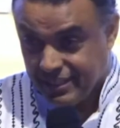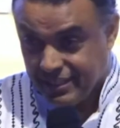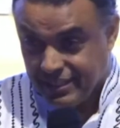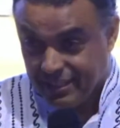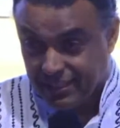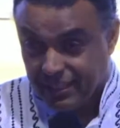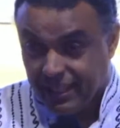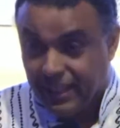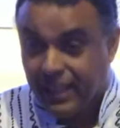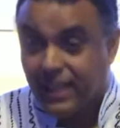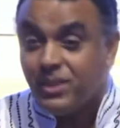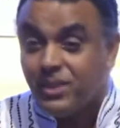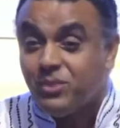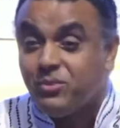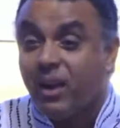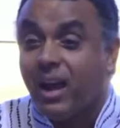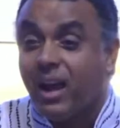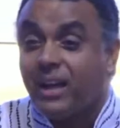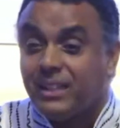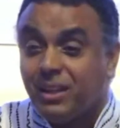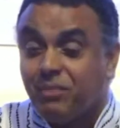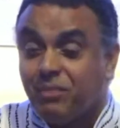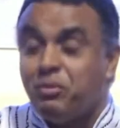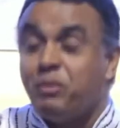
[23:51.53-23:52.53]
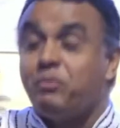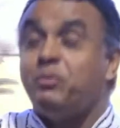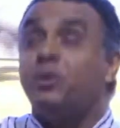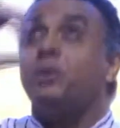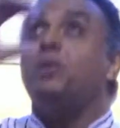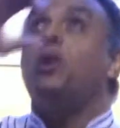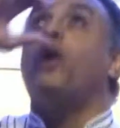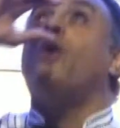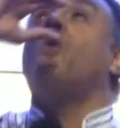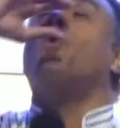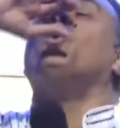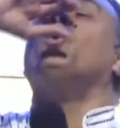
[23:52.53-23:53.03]
And I drank the
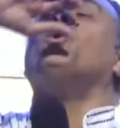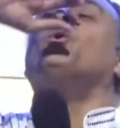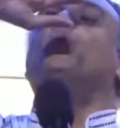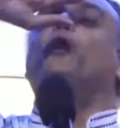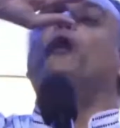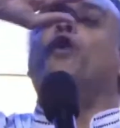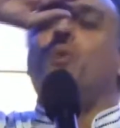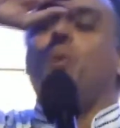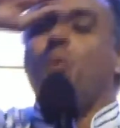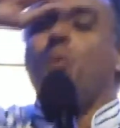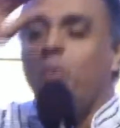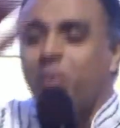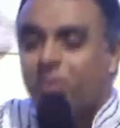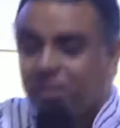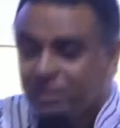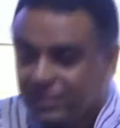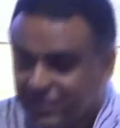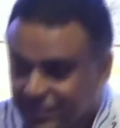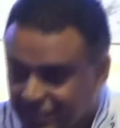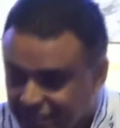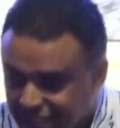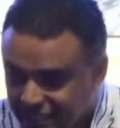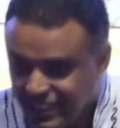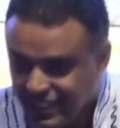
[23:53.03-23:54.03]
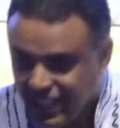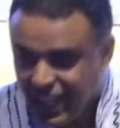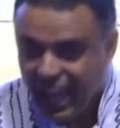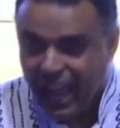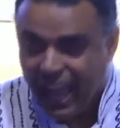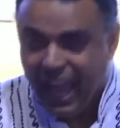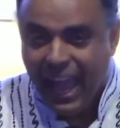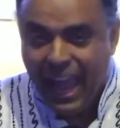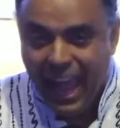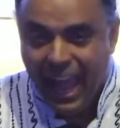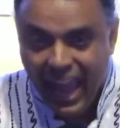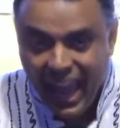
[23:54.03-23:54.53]
$50. I said,
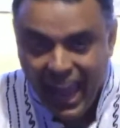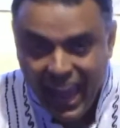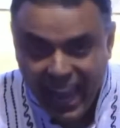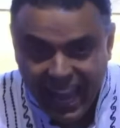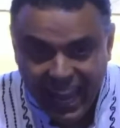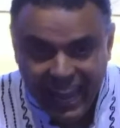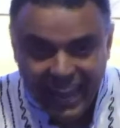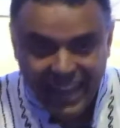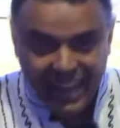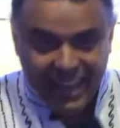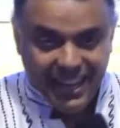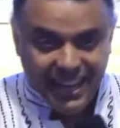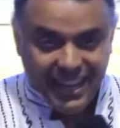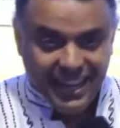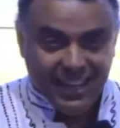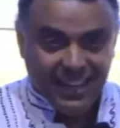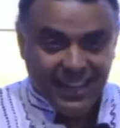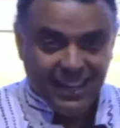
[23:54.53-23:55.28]
hey!